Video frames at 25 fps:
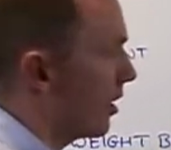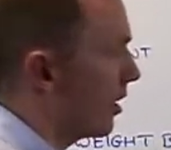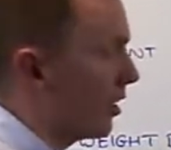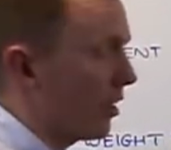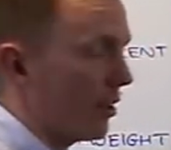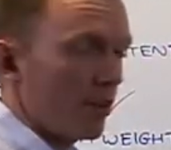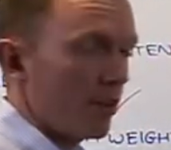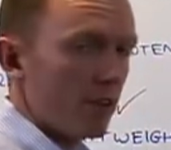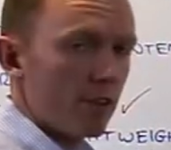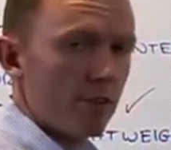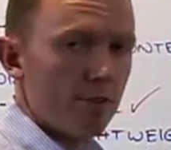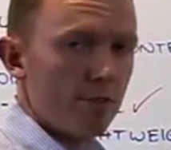
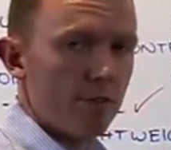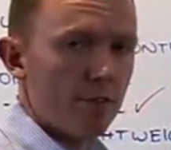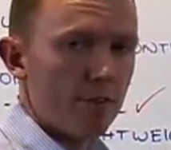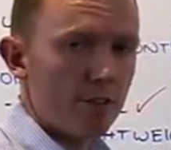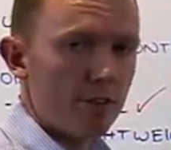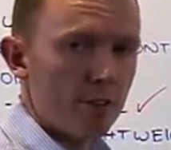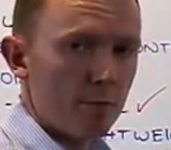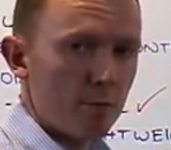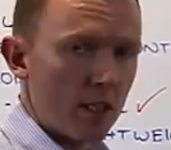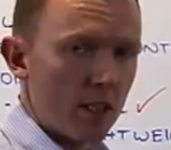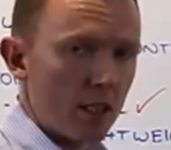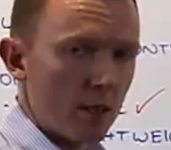
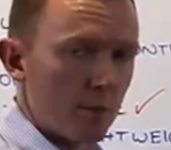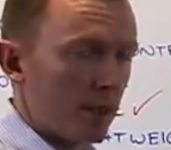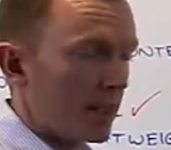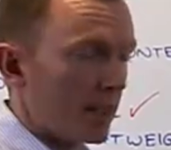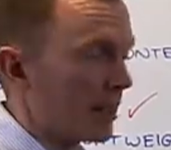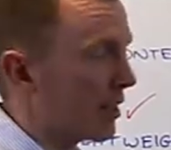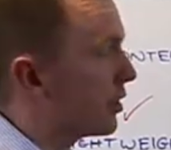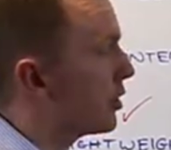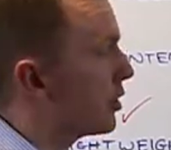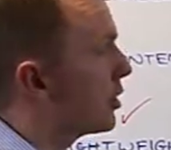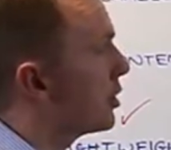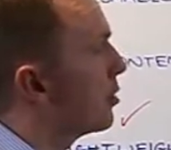150
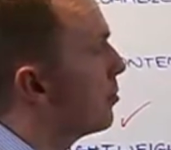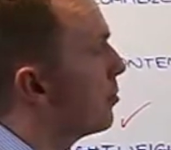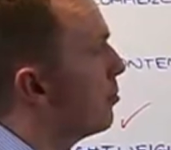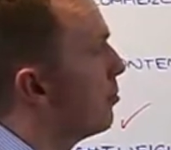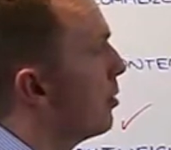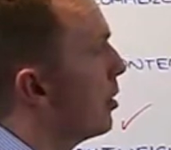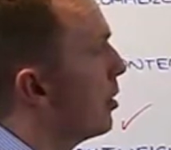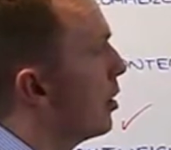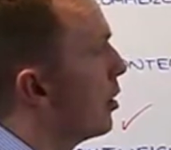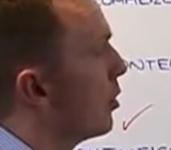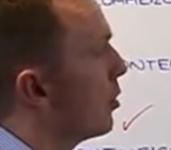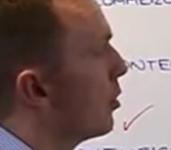millimeters
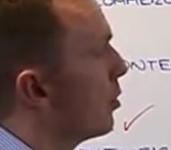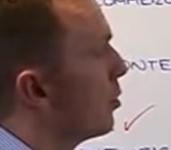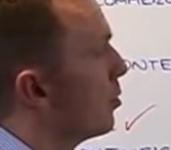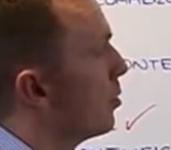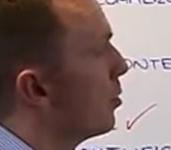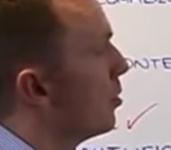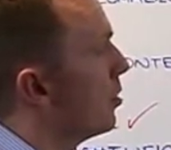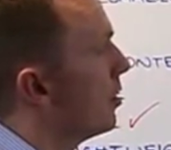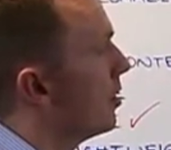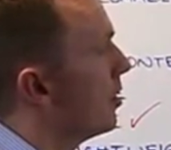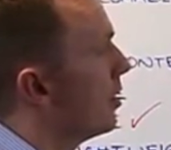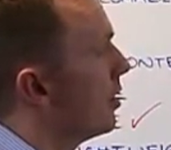
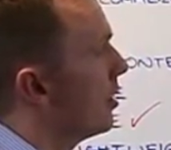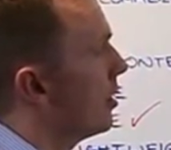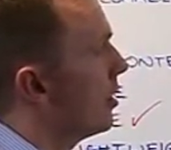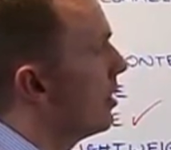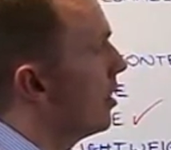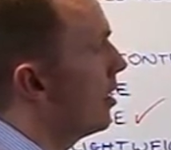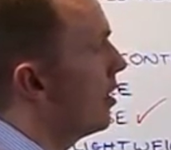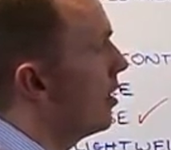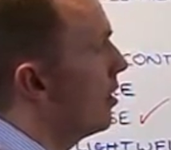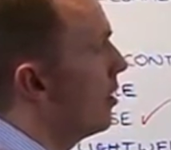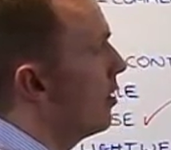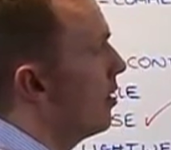below
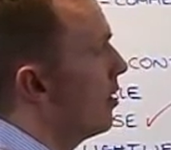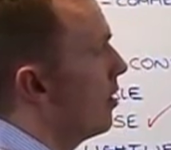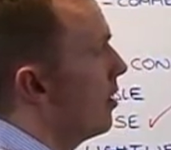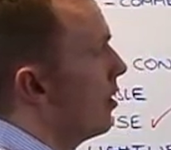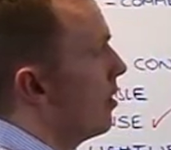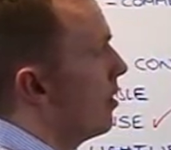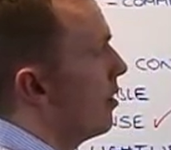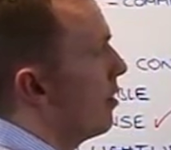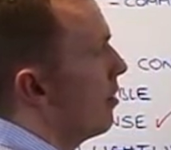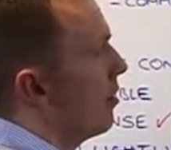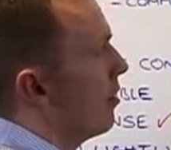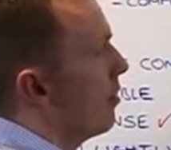
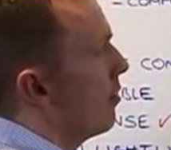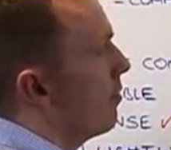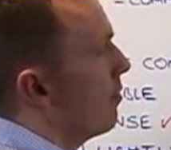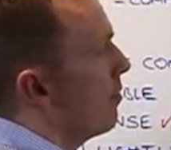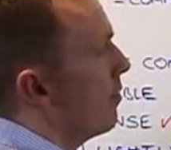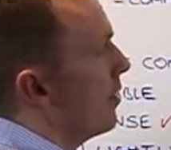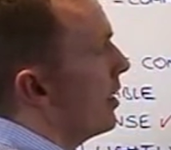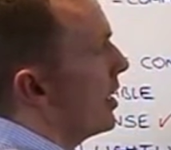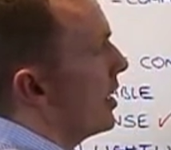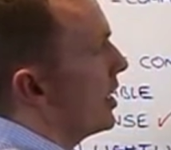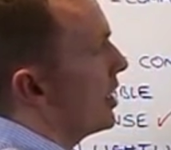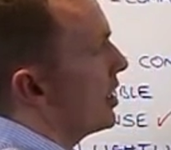
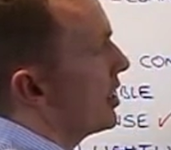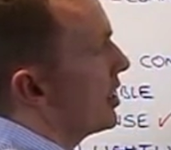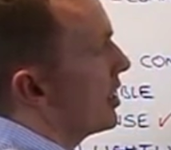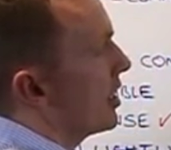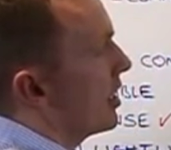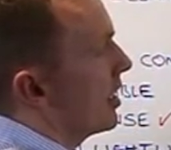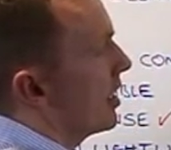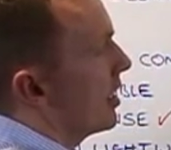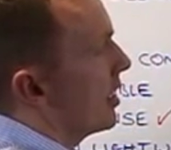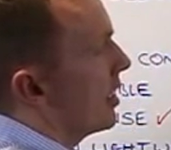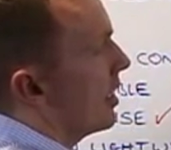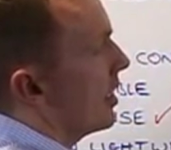finished
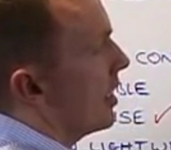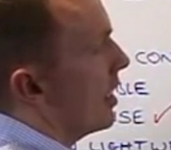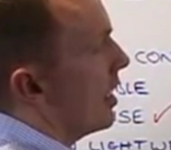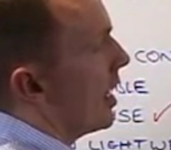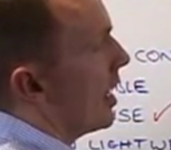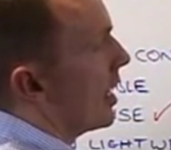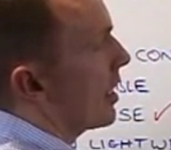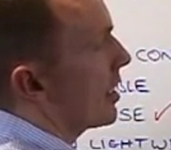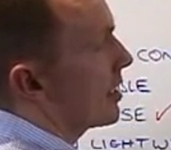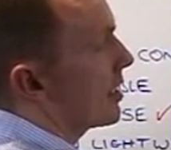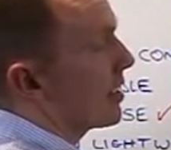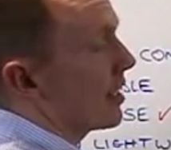
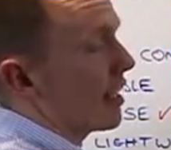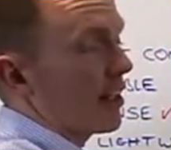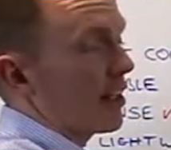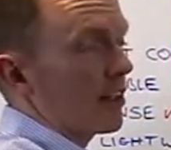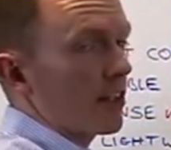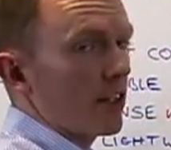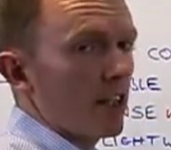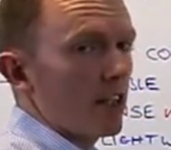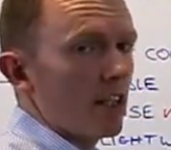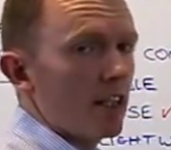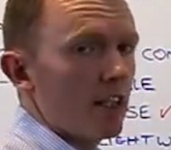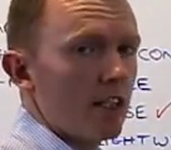
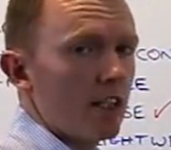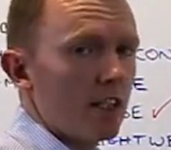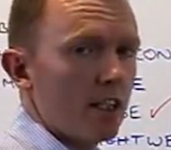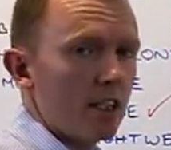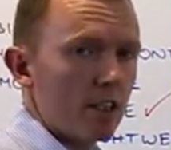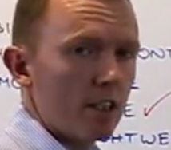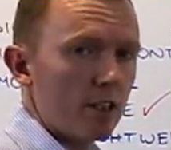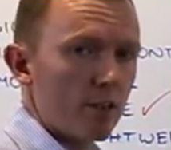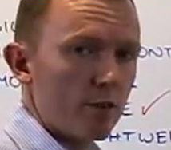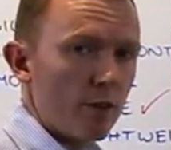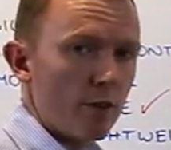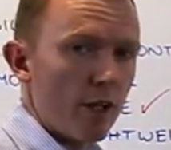external
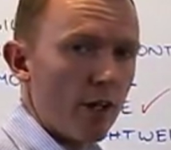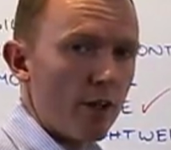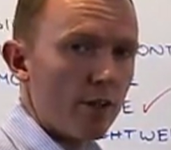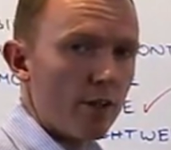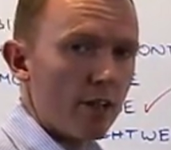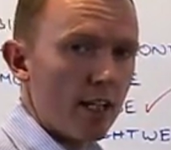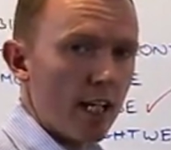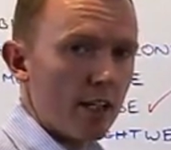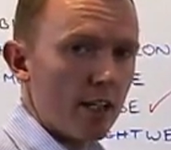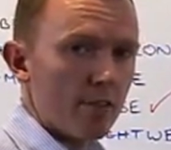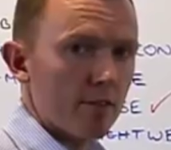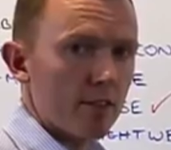
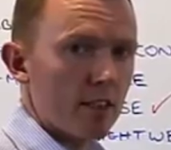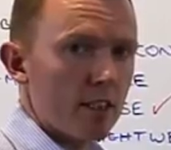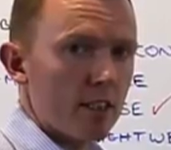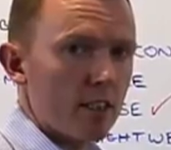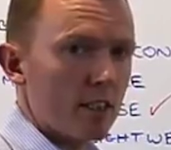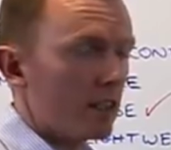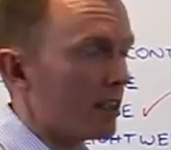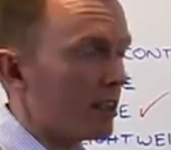ground level.